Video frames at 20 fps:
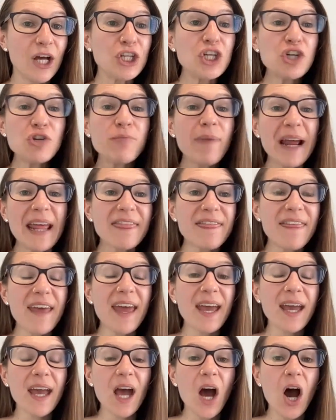You might
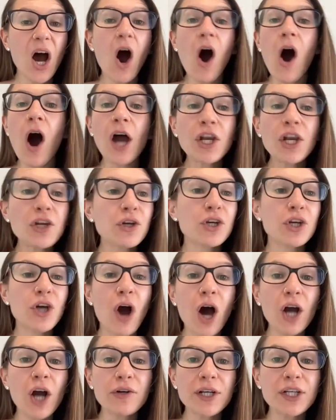think
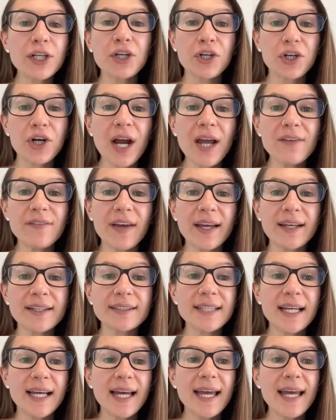honoring your
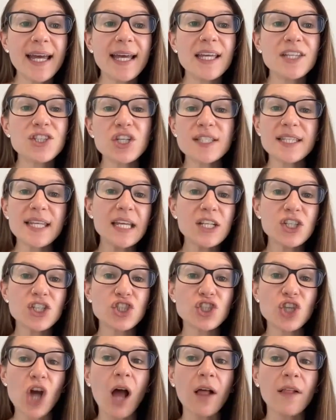cravings is just
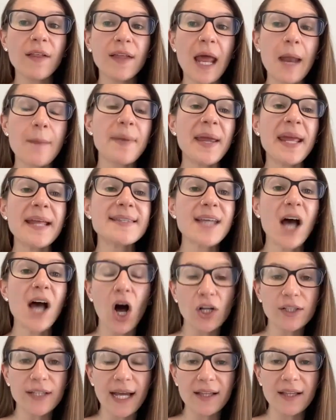eat chocolate and pizza
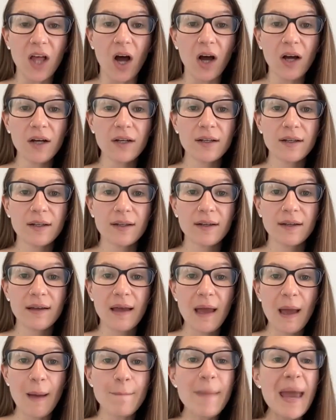all day long.
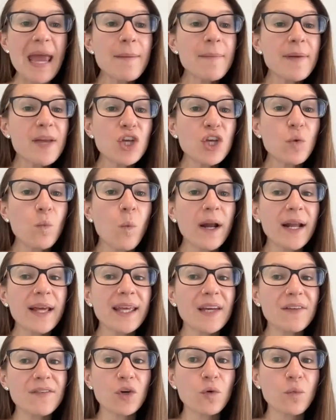Maybe you want
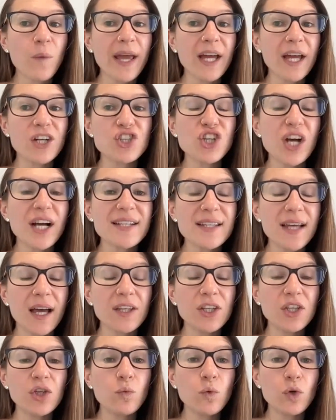to give your way
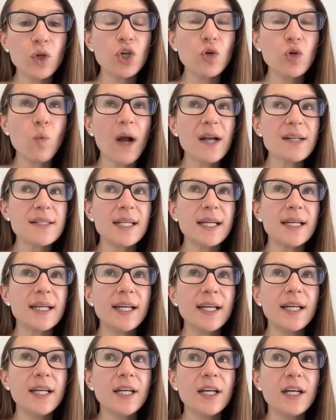you want to